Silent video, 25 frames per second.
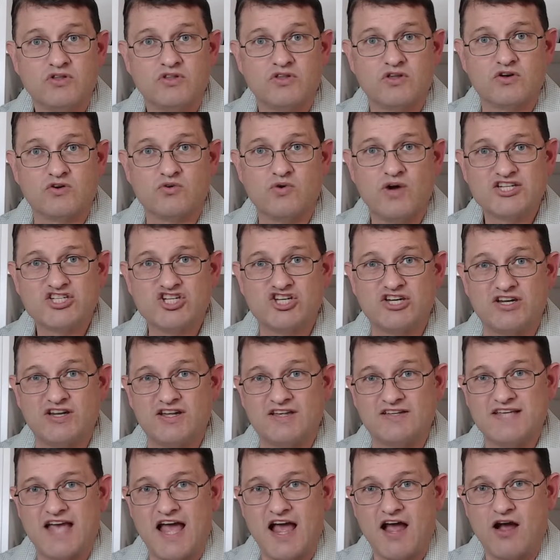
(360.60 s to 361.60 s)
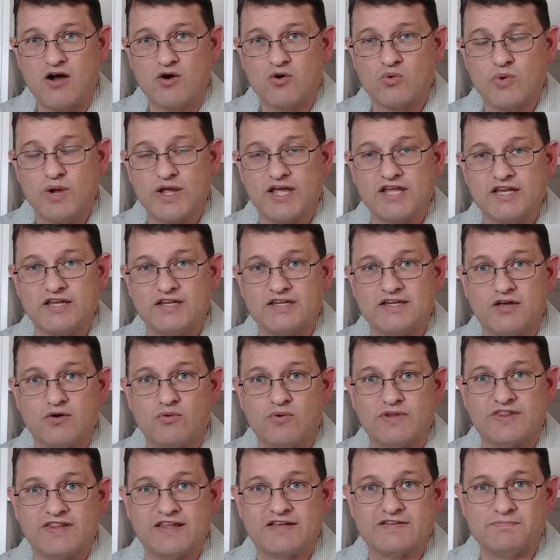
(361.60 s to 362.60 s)
the question is, how are we going to deal
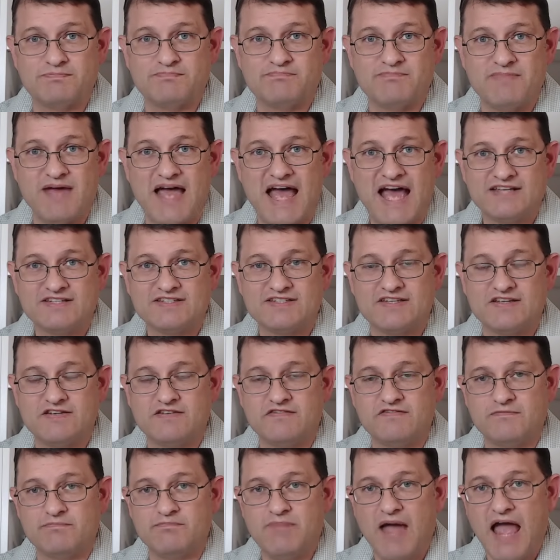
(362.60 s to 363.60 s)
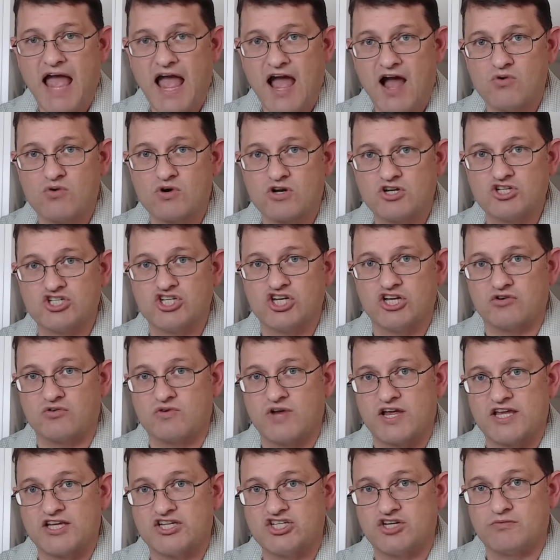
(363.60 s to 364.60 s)
with this massive power
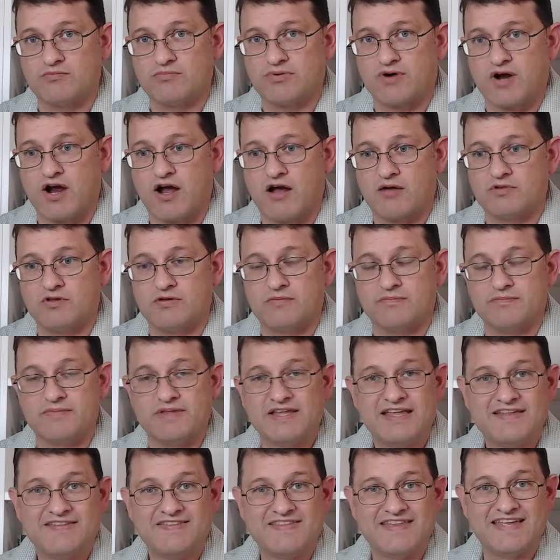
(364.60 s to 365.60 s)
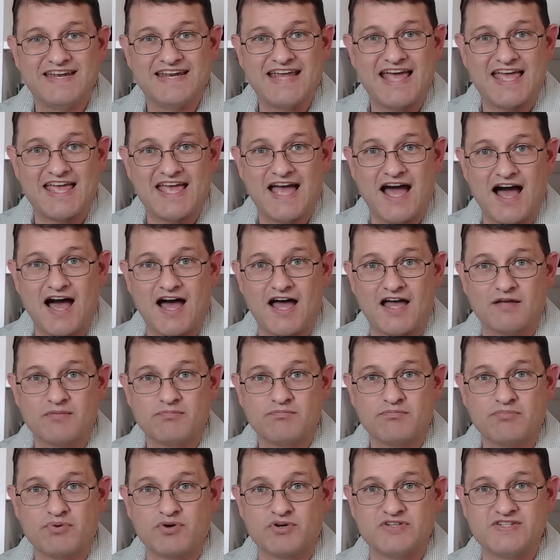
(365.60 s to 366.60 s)
generation problem that
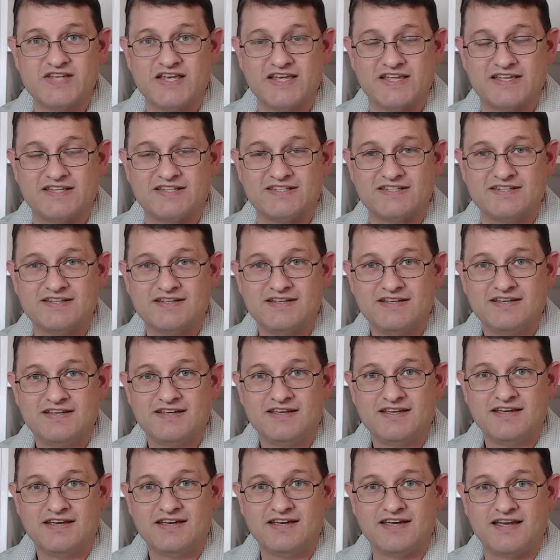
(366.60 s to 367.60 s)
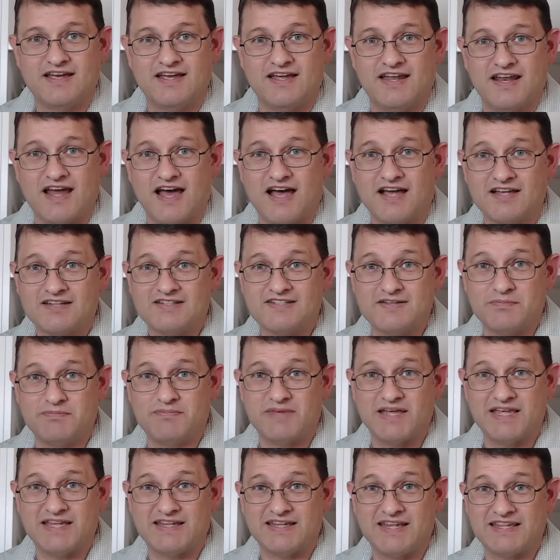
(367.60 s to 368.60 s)
AI presents? And I
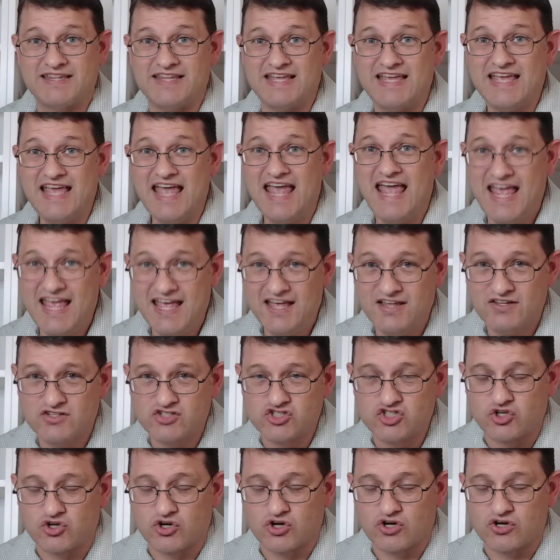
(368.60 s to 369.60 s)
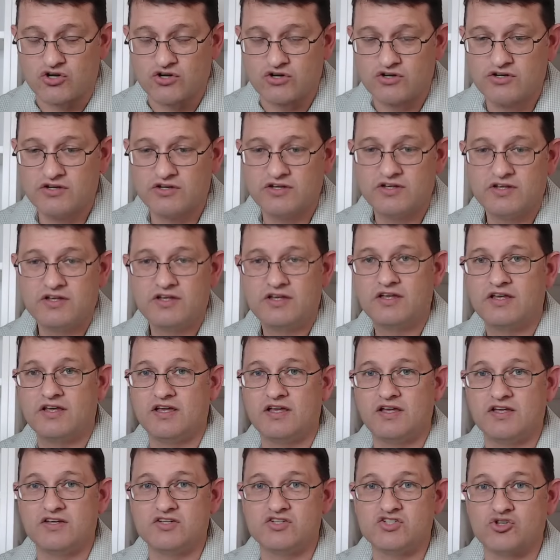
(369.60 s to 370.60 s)
submit that the answer
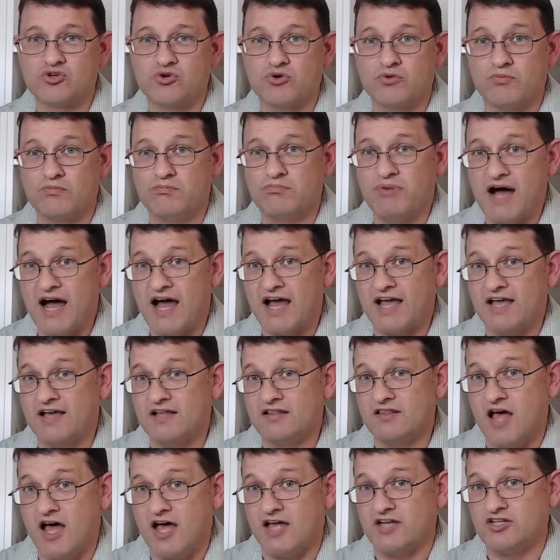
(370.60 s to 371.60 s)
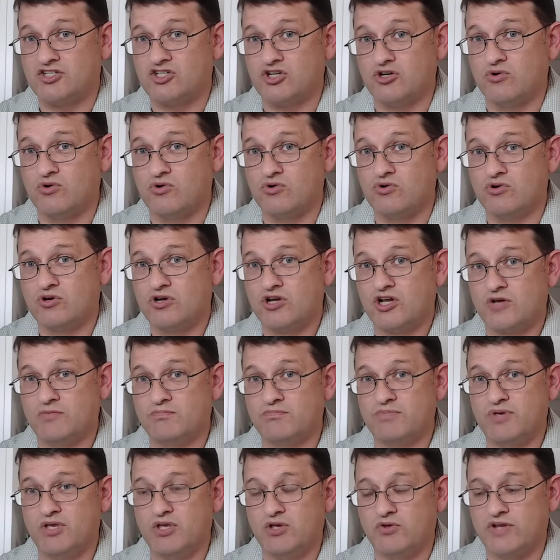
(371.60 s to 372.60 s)
is through biological
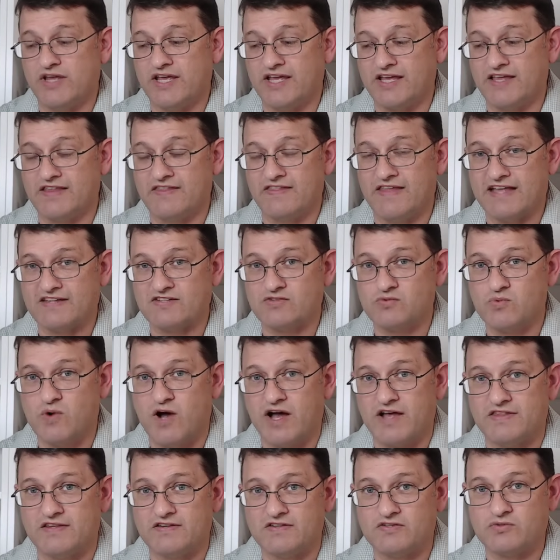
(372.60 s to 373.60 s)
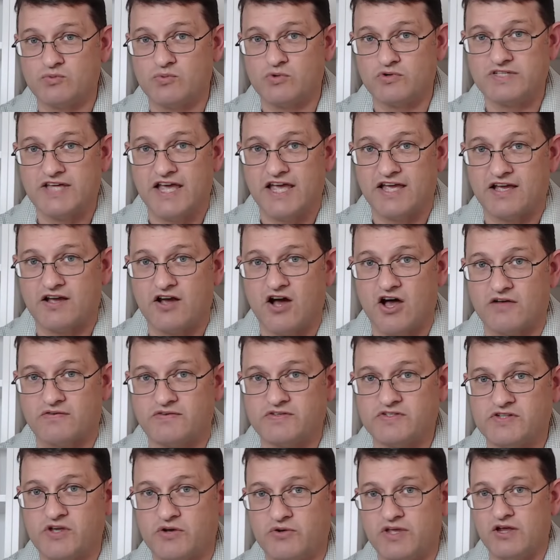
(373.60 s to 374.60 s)
computing, and that's why this will take off.
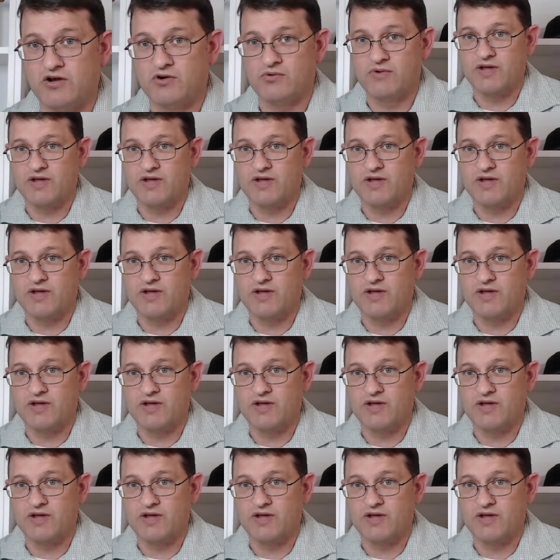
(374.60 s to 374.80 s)
So here